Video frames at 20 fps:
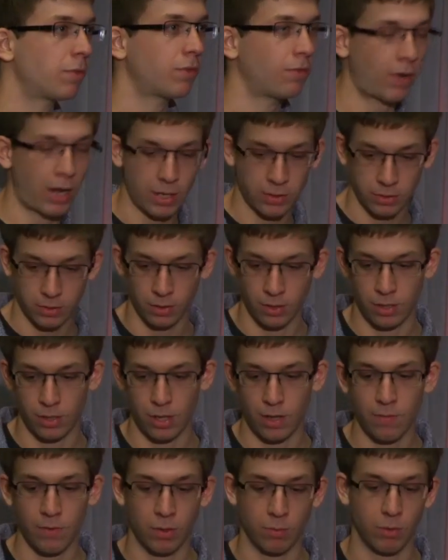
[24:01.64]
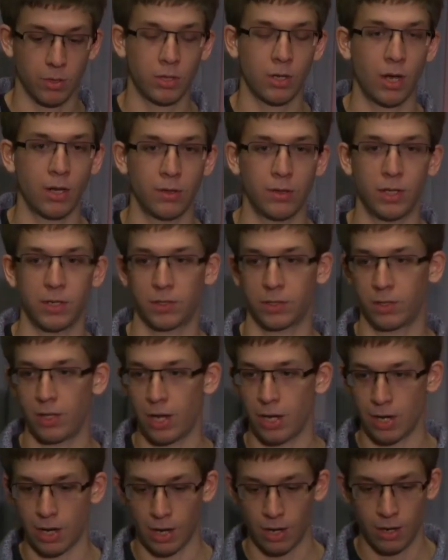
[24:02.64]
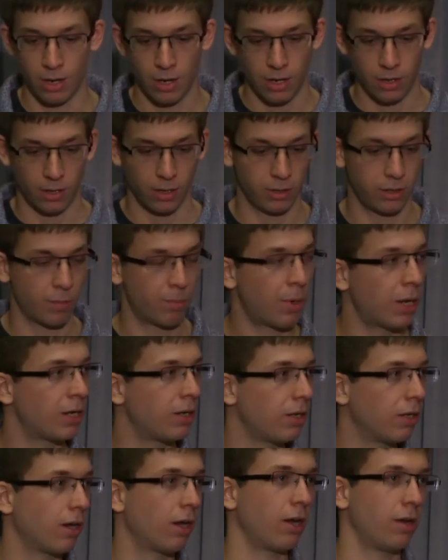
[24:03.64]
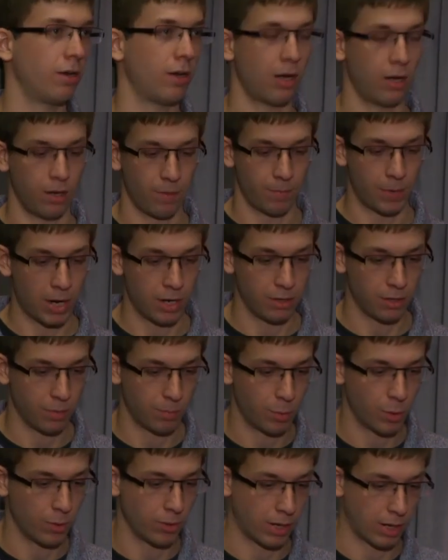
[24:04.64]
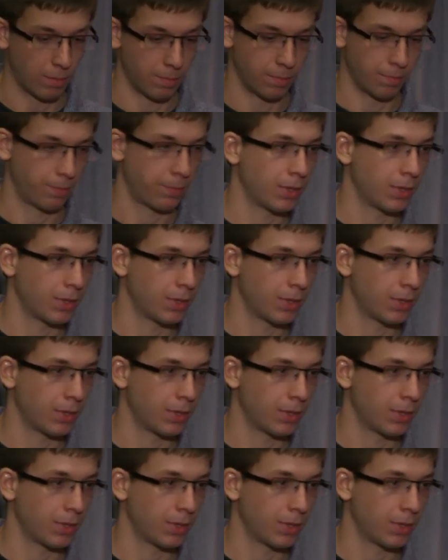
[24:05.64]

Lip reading: faster even with on-disk data, depending on the program.